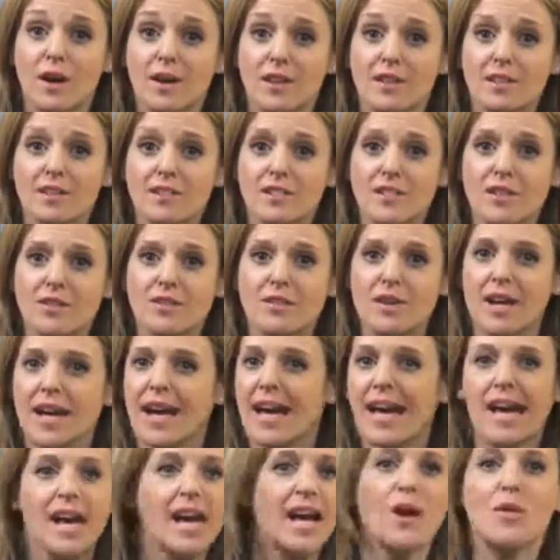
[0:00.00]
Now, these are
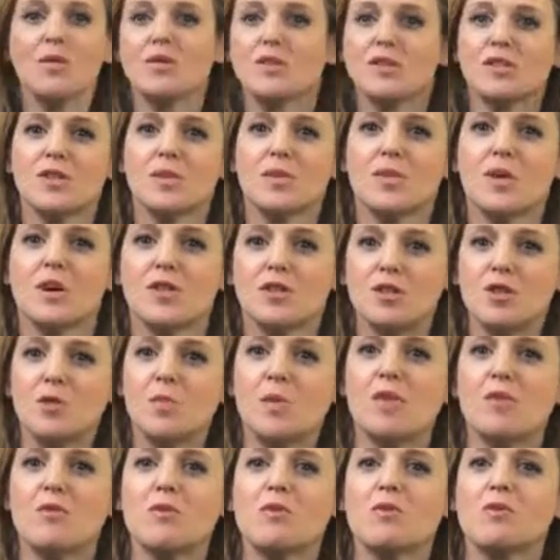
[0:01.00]
pretty positive
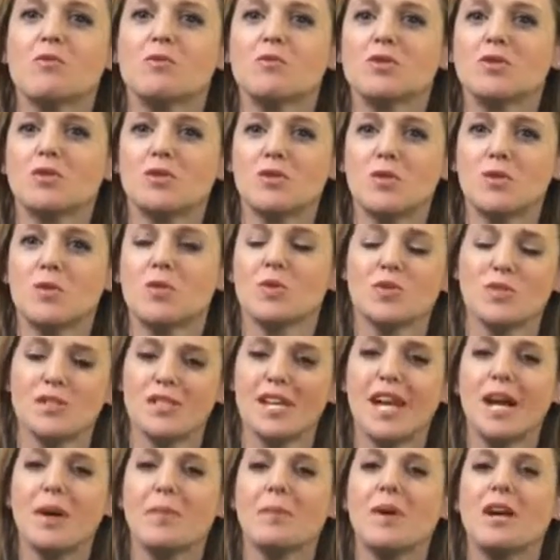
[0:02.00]
results. Your treatment works.